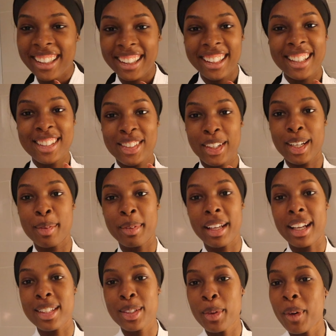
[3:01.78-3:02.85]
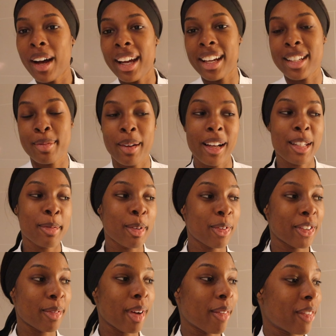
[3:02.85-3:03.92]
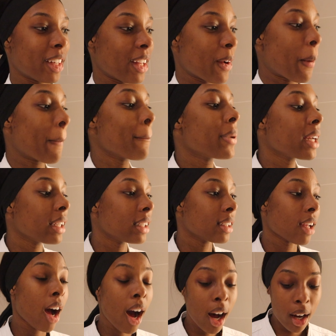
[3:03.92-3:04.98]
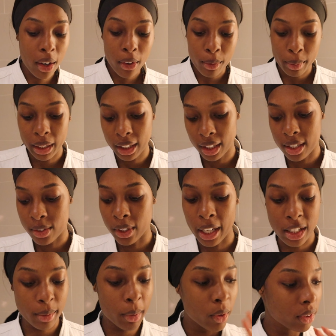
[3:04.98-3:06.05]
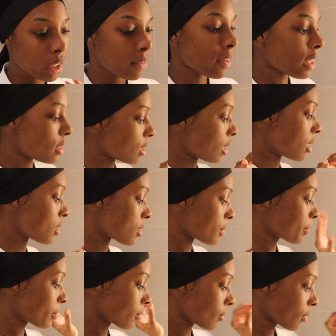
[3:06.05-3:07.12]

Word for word: he's trying to be as quiet as possible for my video. But y'all, oh my goodness. Okay, so we're gonna get right to this.